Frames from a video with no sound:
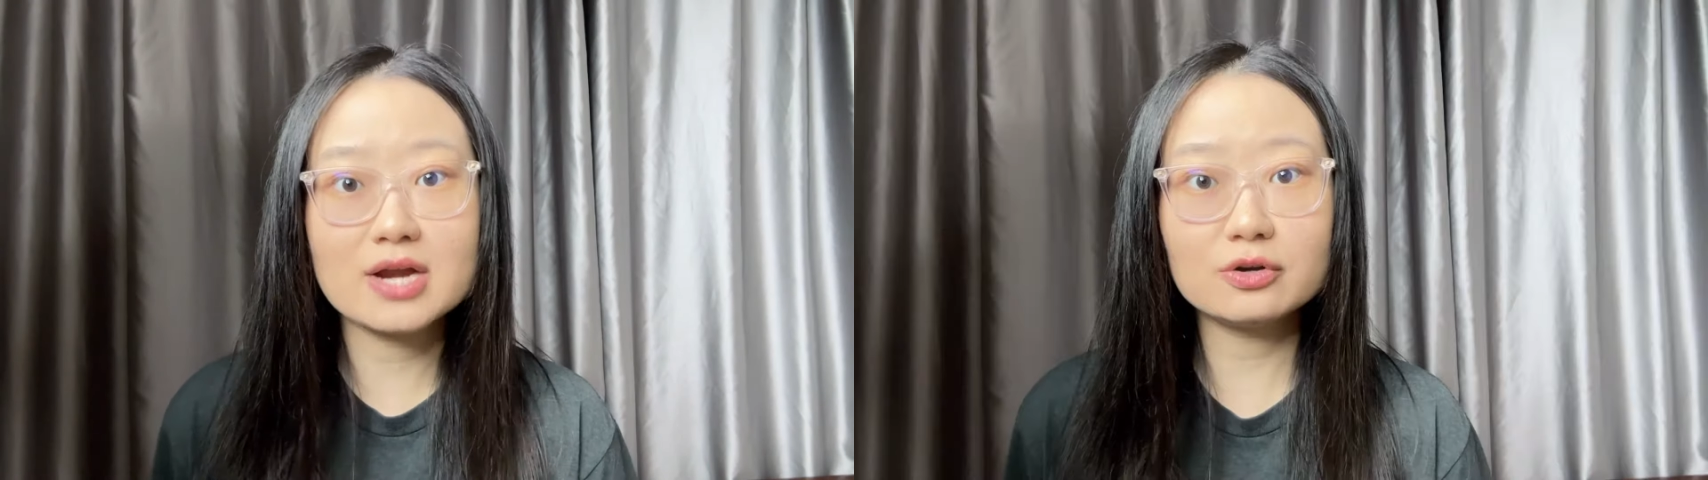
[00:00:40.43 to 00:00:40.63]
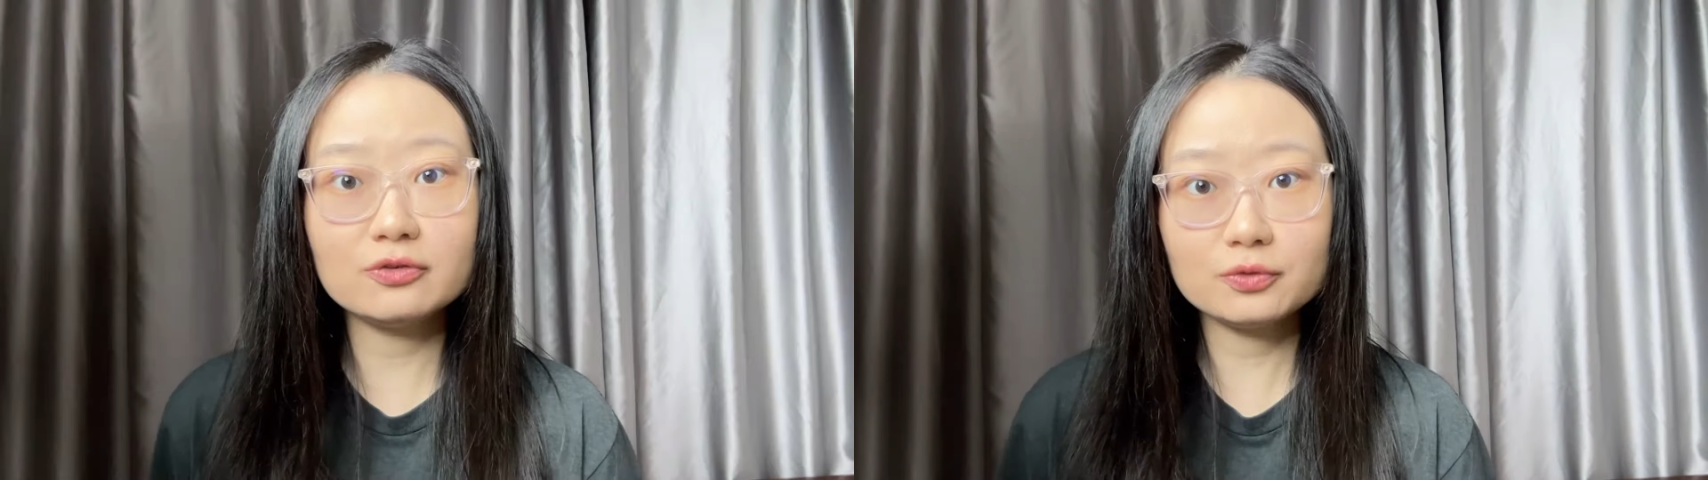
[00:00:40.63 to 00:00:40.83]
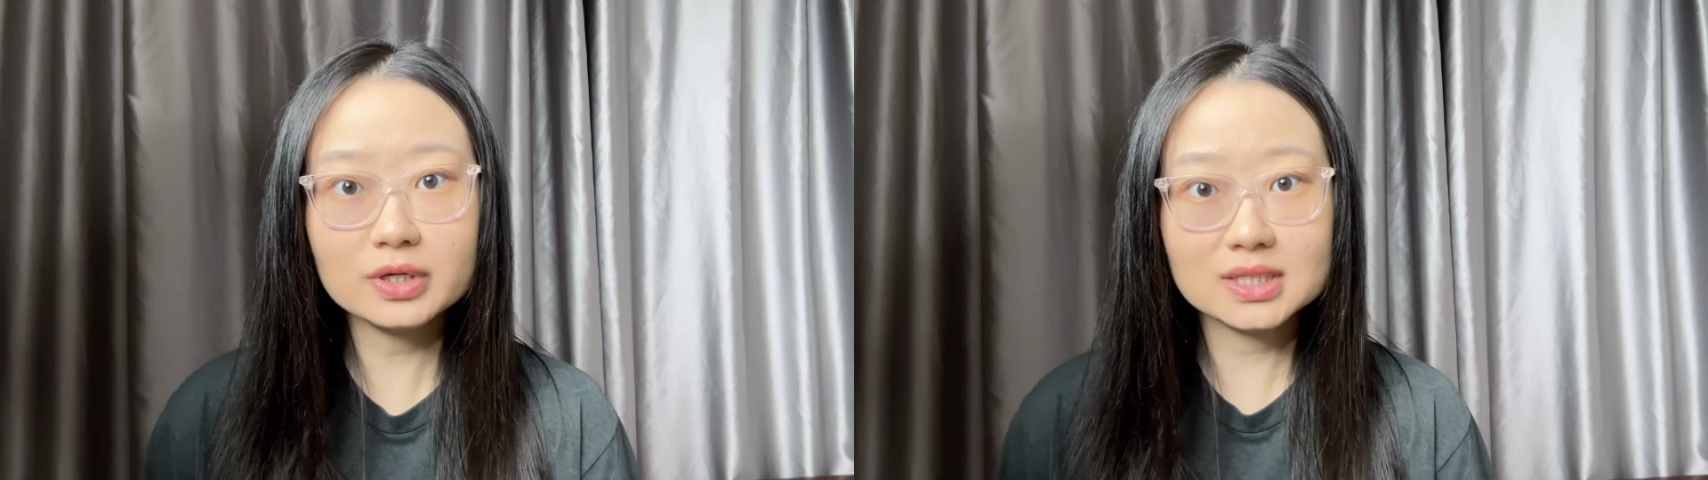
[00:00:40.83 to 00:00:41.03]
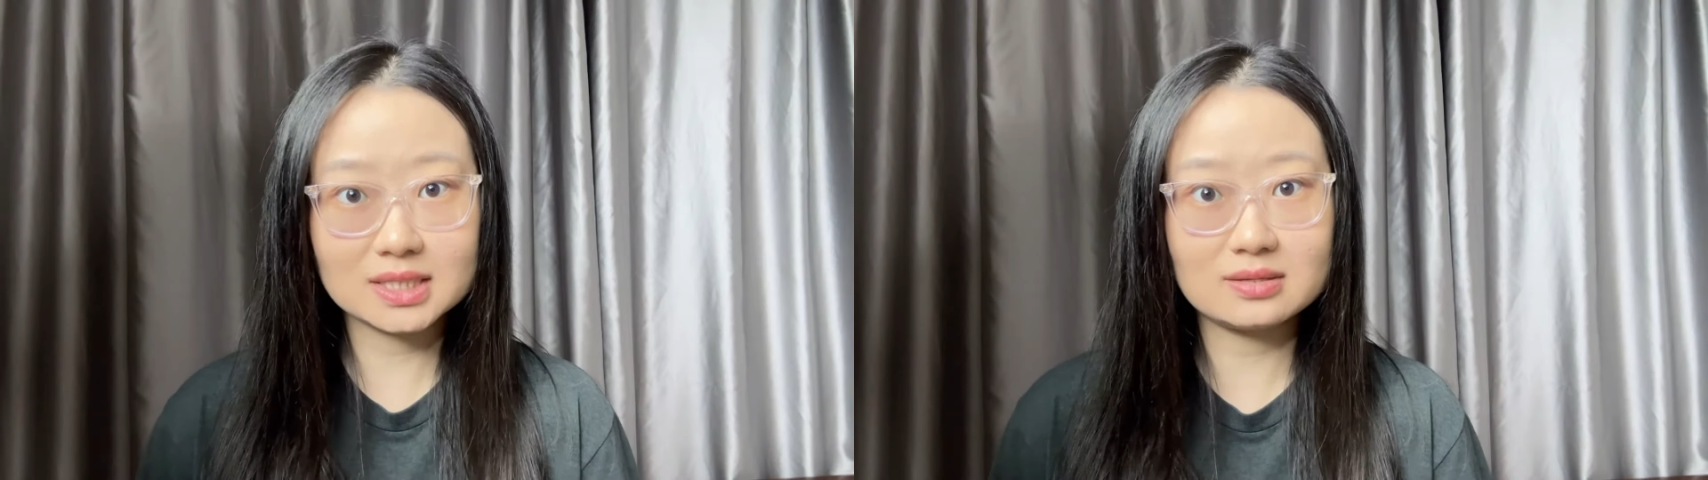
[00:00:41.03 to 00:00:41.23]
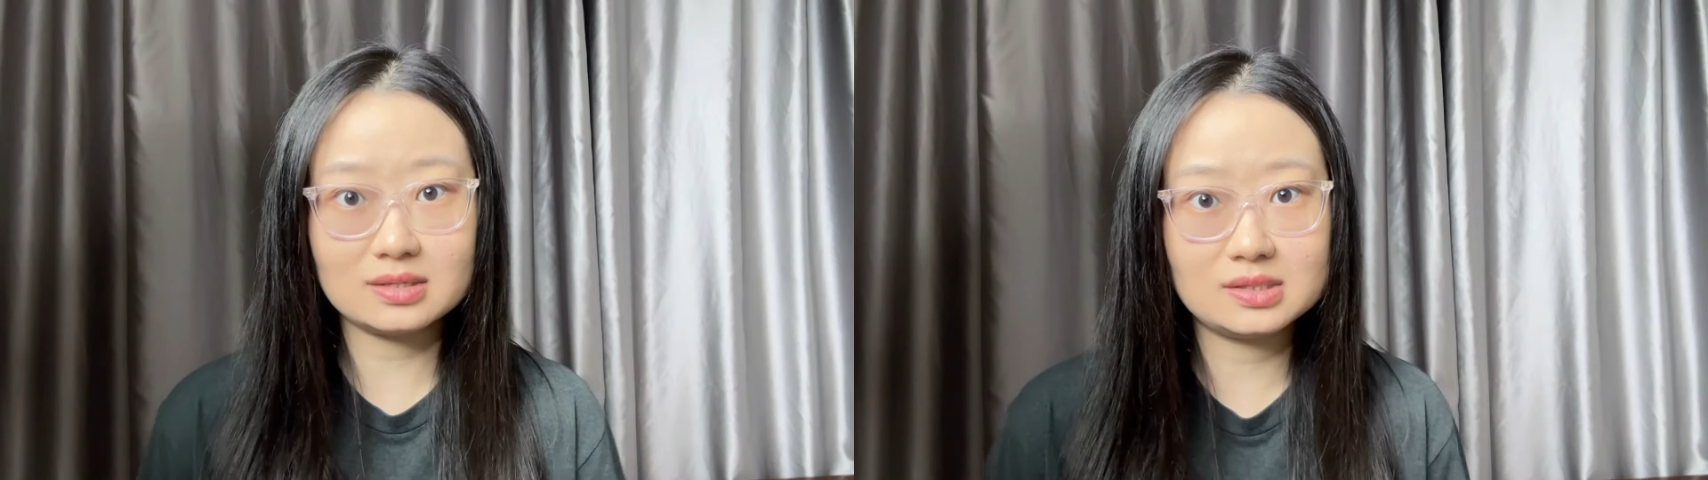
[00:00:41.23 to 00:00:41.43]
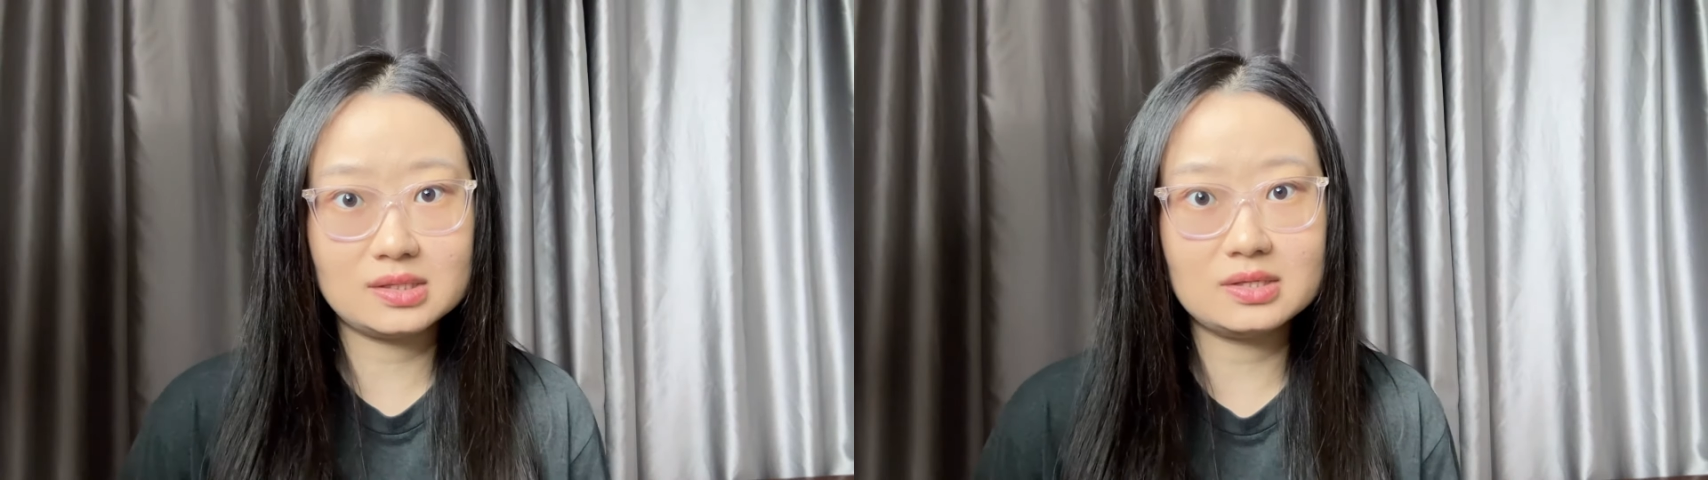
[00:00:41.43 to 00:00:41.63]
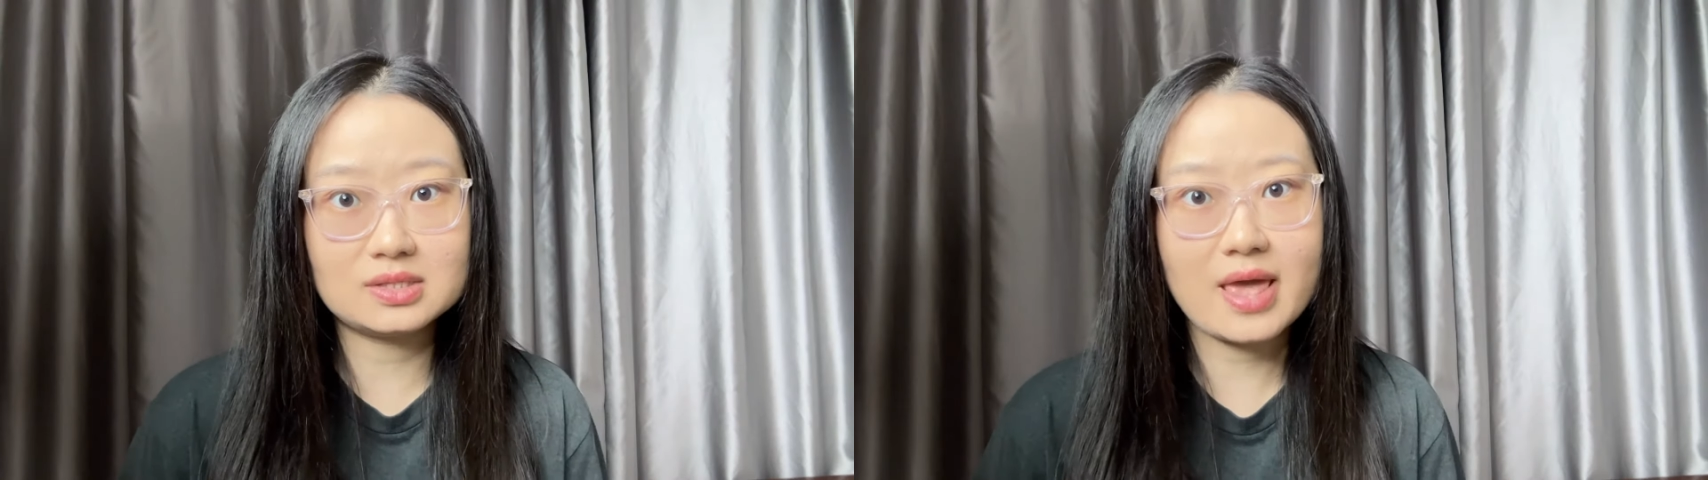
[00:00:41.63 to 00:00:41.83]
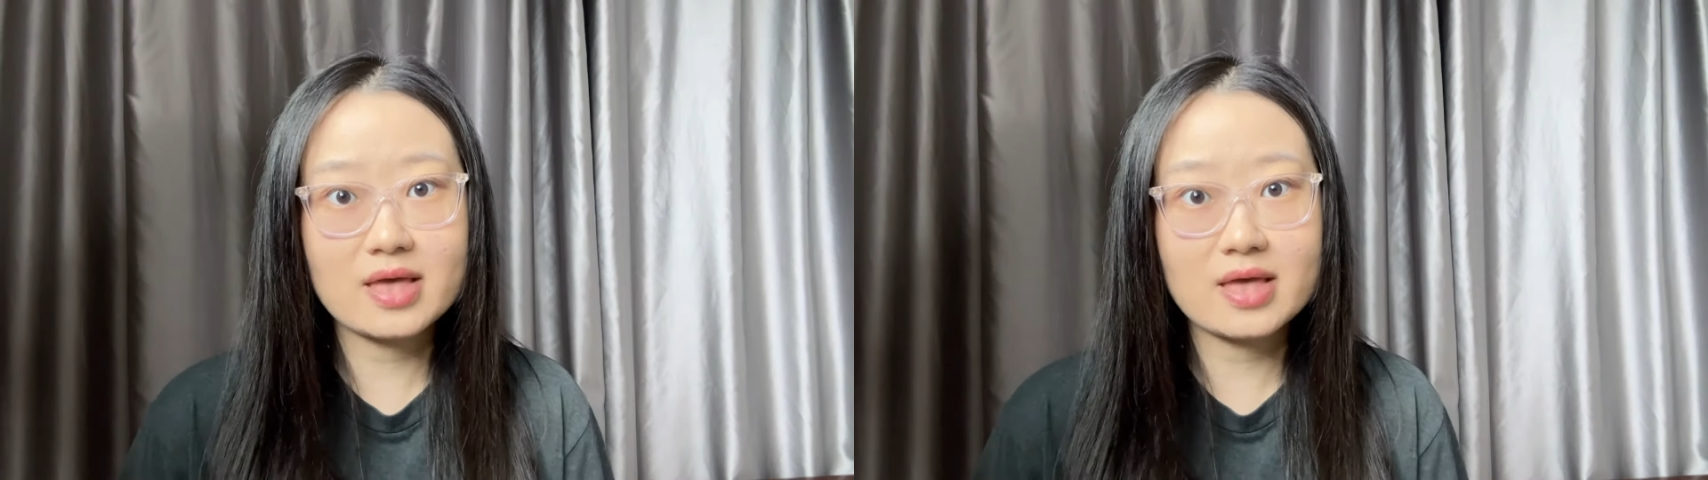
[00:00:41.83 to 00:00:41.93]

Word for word: error-free sentences